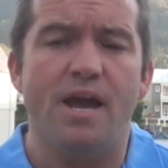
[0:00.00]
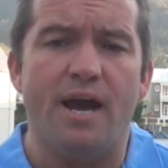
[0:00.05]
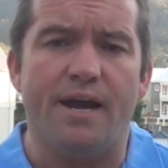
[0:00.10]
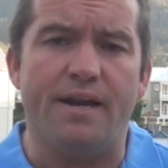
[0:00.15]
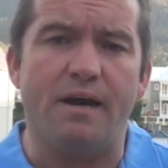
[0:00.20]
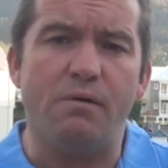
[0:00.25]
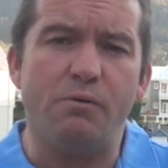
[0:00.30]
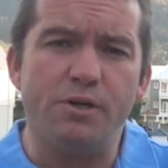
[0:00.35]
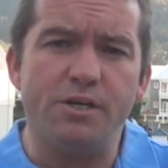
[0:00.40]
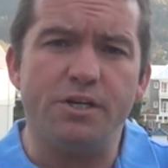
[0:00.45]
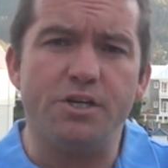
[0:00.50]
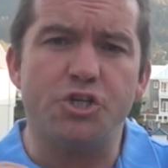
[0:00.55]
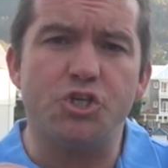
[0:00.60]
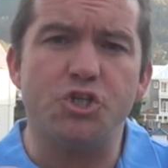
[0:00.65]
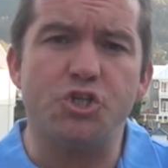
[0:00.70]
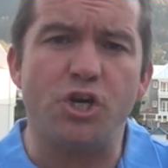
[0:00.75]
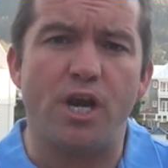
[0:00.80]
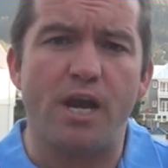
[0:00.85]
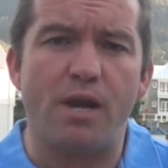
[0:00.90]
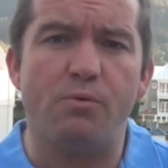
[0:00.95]
and I wanted to
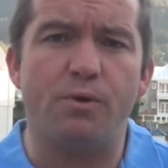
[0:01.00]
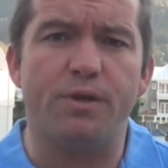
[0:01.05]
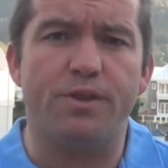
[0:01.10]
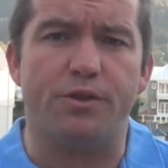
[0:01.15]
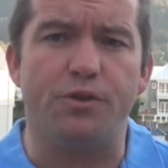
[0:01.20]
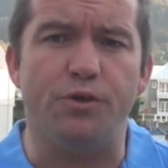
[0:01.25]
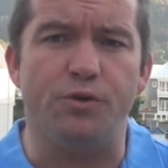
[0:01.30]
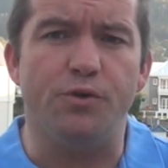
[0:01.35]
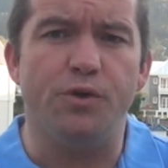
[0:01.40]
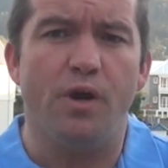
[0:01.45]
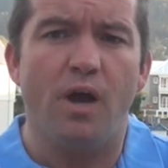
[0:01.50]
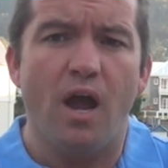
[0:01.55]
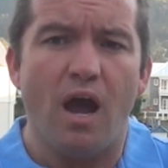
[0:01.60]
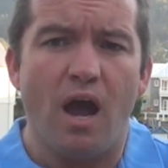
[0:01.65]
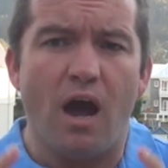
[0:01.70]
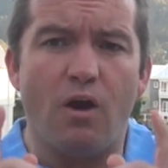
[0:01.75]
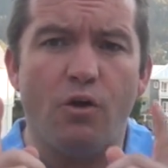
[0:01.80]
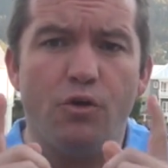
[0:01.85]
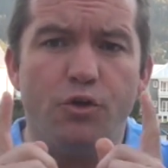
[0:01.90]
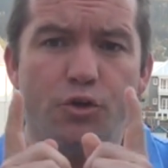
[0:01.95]
share with you
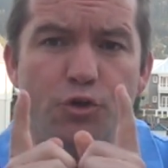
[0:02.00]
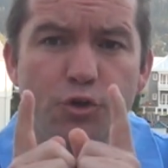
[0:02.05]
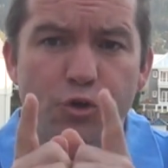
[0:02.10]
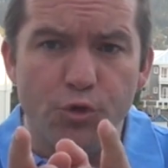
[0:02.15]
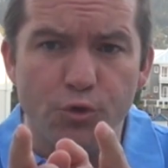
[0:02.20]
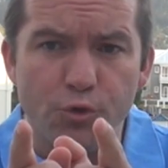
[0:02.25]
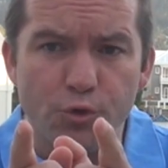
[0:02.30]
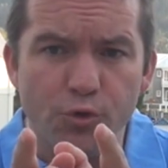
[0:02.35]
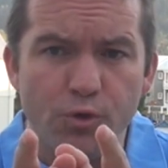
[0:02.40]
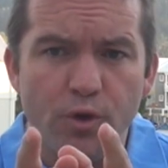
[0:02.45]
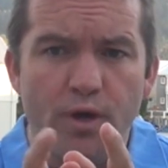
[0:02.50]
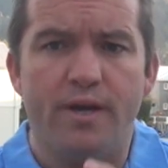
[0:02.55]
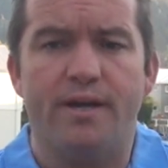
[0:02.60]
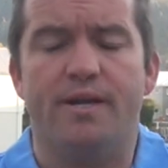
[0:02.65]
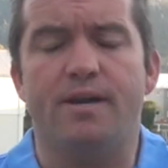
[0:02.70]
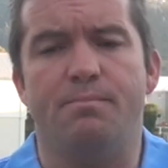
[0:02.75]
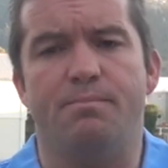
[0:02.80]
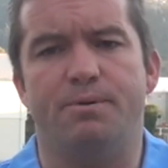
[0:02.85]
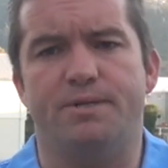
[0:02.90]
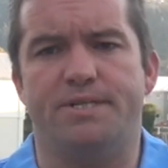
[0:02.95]
how you
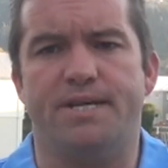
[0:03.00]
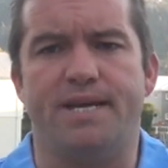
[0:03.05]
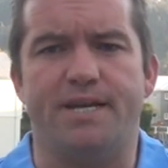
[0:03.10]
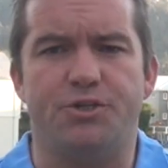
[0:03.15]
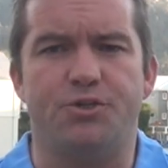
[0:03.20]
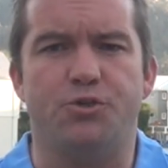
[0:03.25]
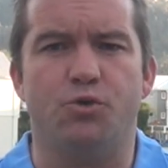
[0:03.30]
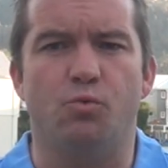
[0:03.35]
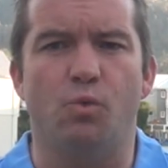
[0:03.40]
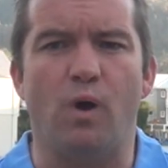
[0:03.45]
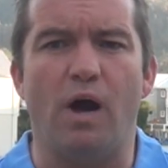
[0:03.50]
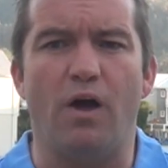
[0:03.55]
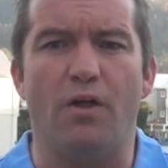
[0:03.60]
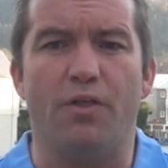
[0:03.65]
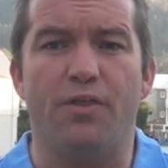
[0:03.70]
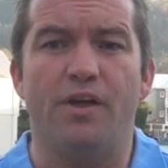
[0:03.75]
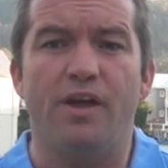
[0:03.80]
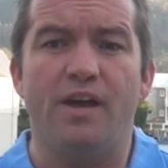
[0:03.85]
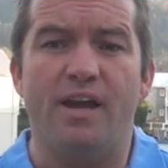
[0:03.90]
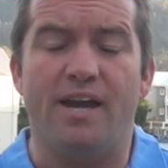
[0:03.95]
can protect your
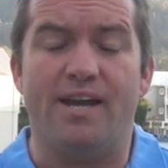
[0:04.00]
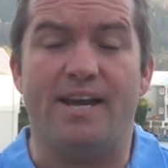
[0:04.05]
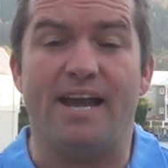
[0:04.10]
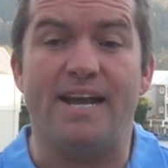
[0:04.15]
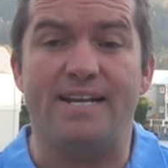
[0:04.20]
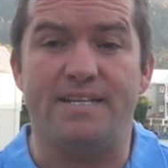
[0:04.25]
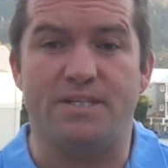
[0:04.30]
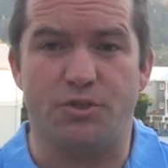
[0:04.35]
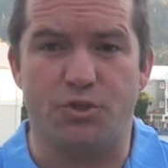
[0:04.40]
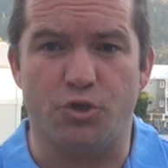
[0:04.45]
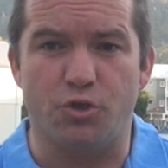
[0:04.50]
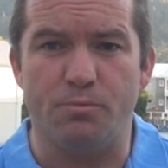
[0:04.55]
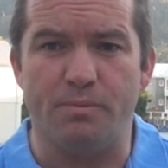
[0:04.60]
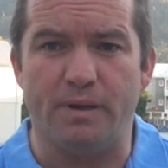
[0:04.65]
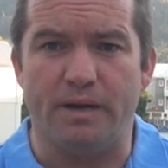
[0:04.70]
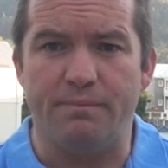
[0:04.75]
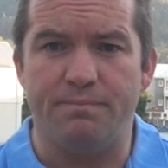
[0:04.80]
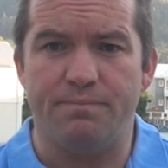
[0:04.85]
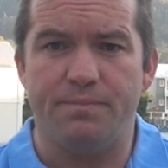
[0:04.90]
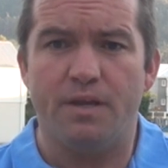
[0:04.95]
wealth against
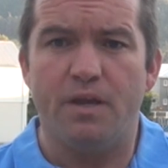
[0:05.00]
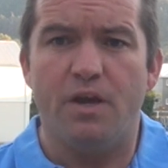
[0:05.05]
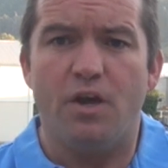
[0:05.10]
Zuma.